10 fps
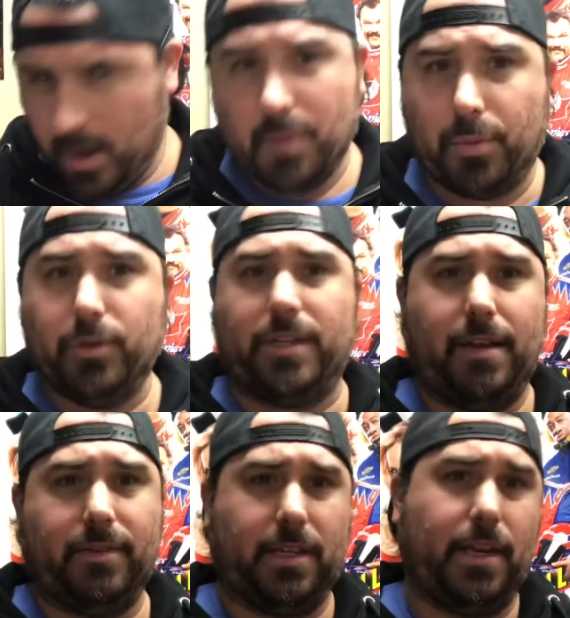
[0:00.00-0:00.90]
Bruce
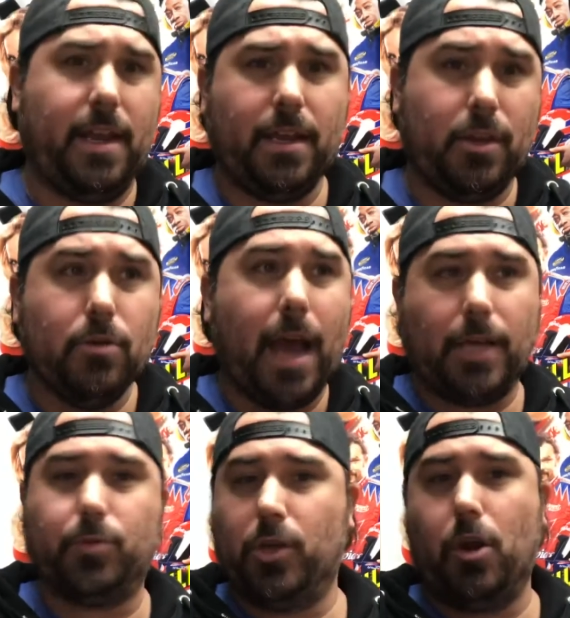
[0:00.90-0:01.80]
Davison. You
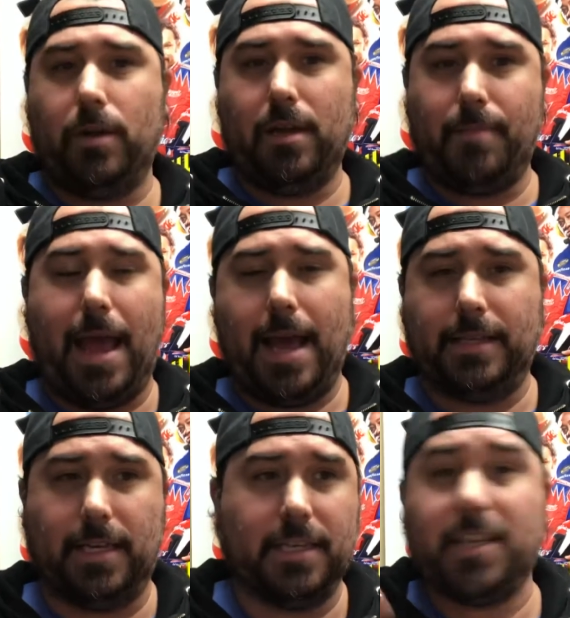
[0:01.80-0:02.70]
guys would know him
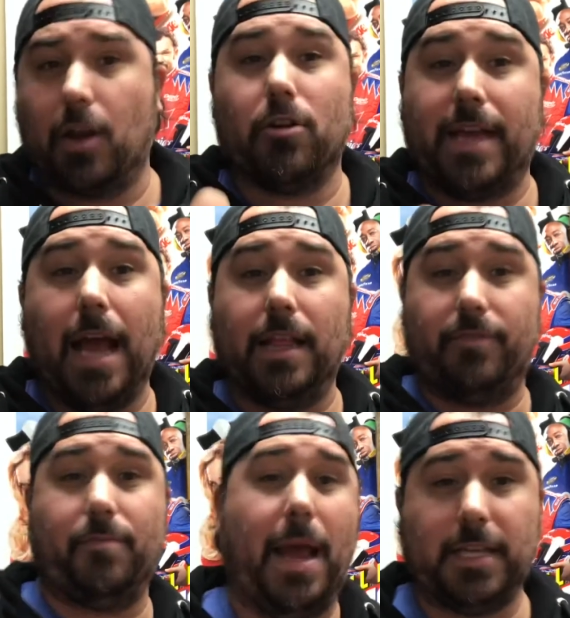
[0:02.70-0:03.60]
as Senator Kelly
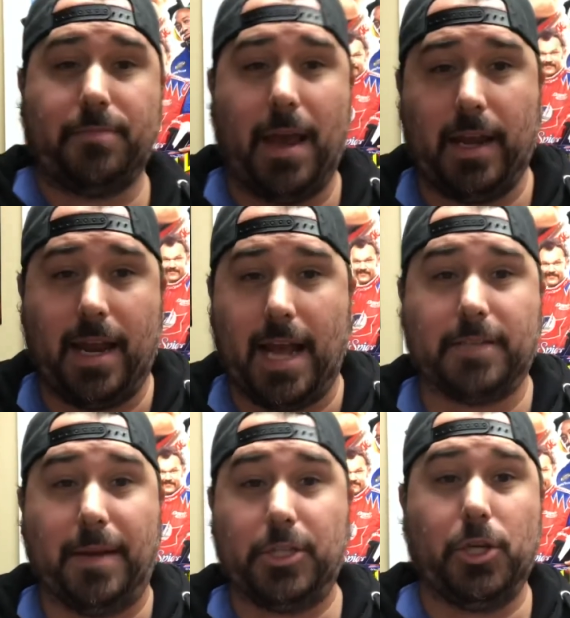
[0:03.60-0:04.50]
from X-Men and
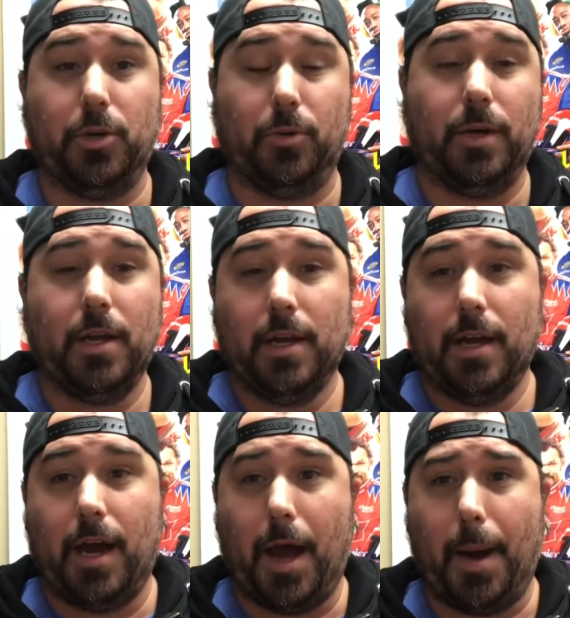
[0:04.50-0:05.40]
X-Men 2.
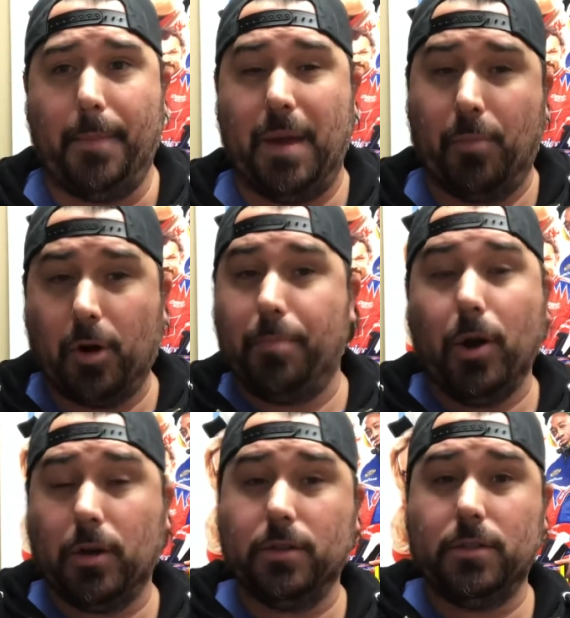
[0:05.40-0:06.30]
And Brooke
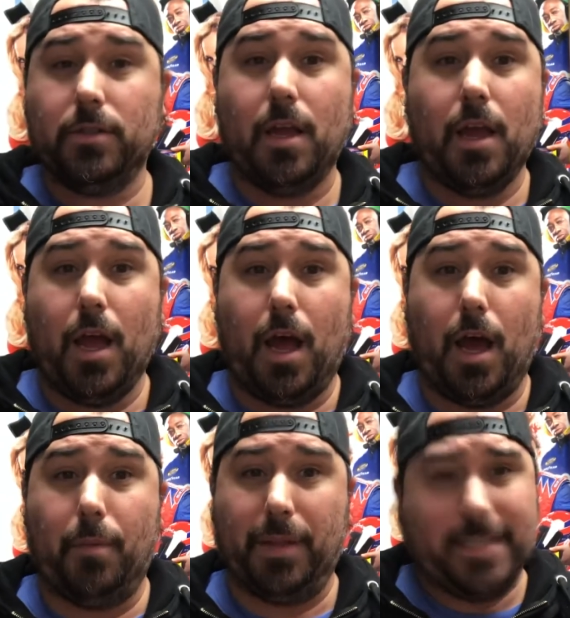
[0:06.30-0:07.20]
Burns
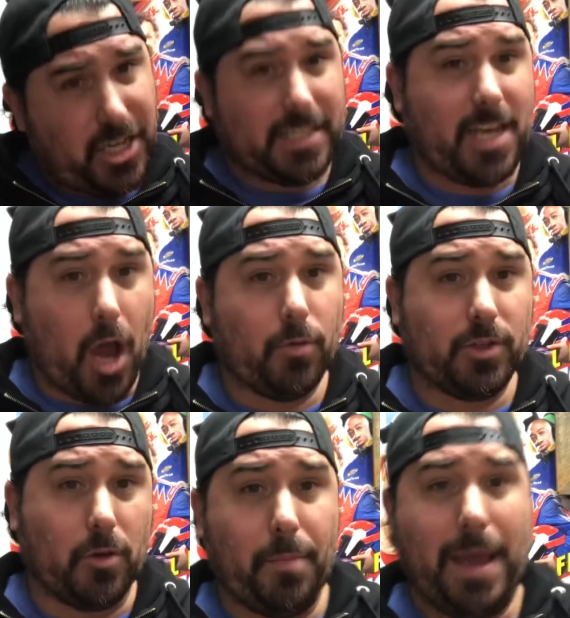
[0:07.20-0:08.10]
played Jesse
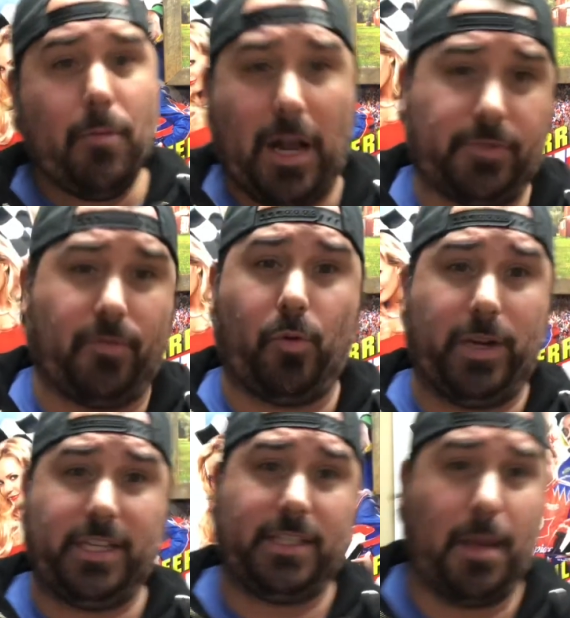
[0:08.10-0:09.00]
Owens on Baywatch for
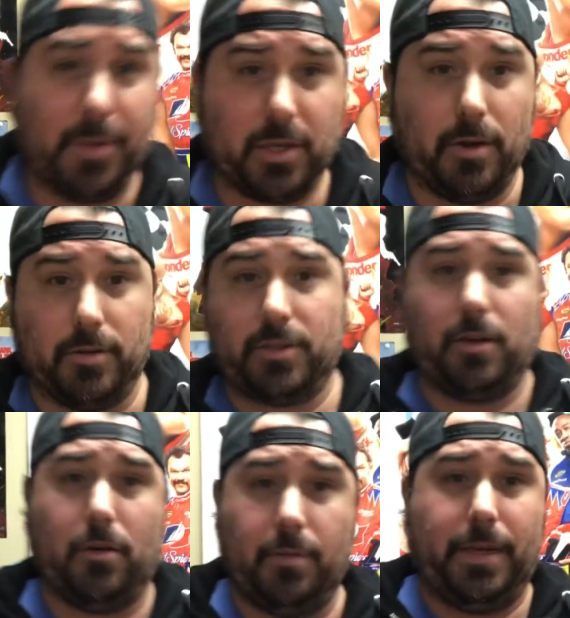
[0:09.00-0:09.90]
46 episodes.
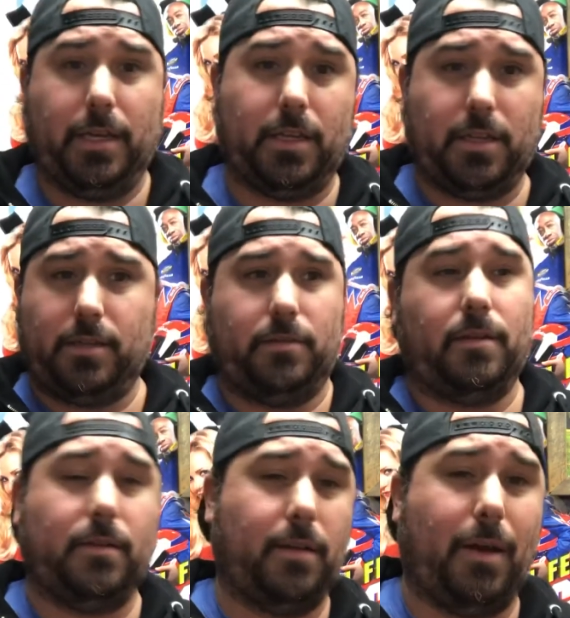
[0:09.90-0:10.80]
So, I mean,
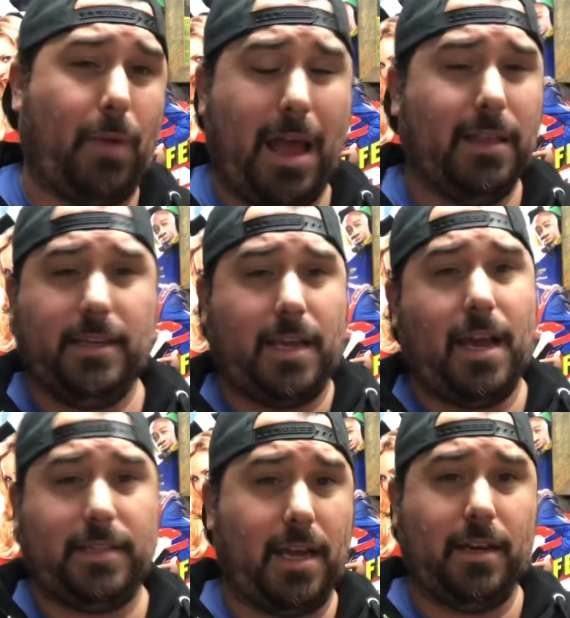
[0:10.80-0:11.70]
how these
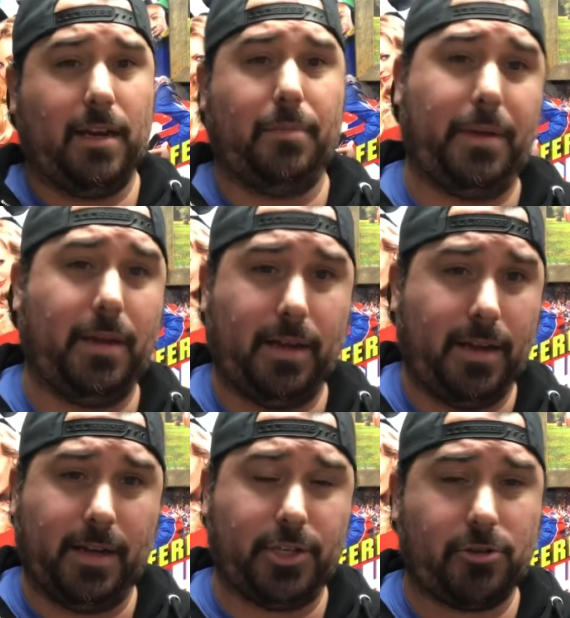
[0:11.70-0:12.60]
guys ended up
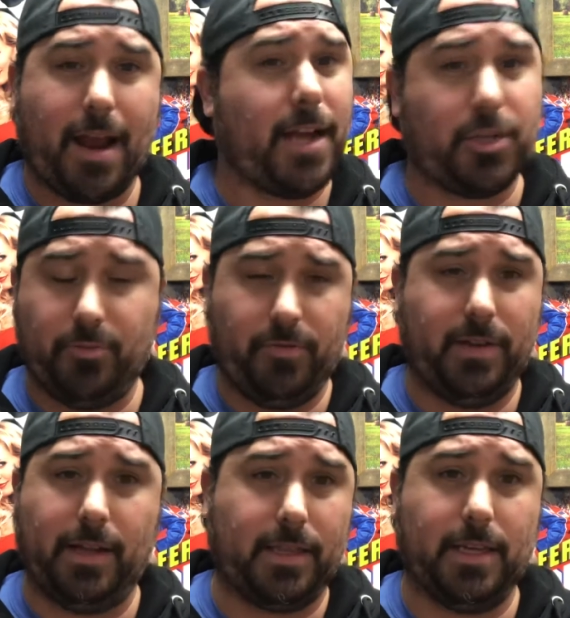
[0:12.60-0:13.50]
in a trash
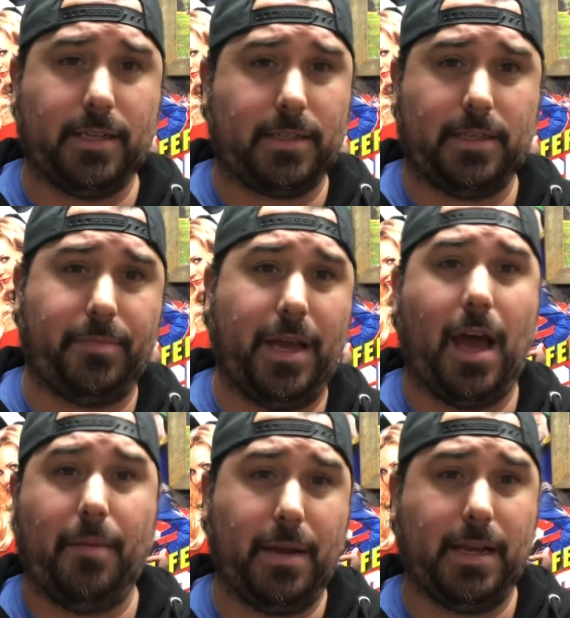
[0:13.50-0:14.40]
movie like this is
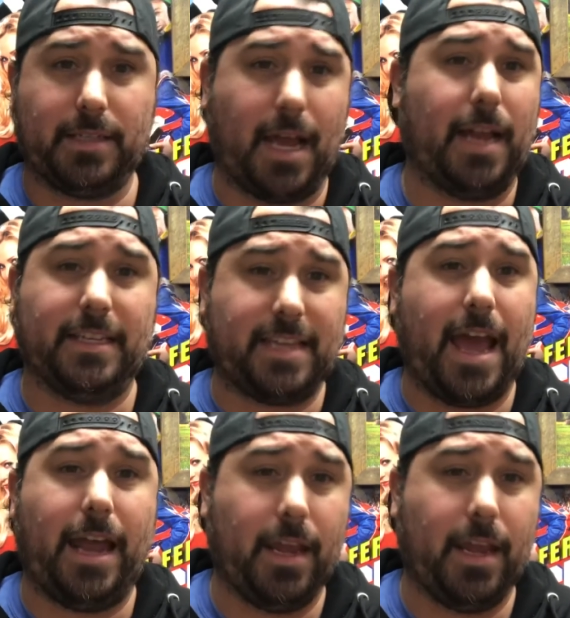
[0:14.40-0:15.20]
beyond me. It's kind of sad.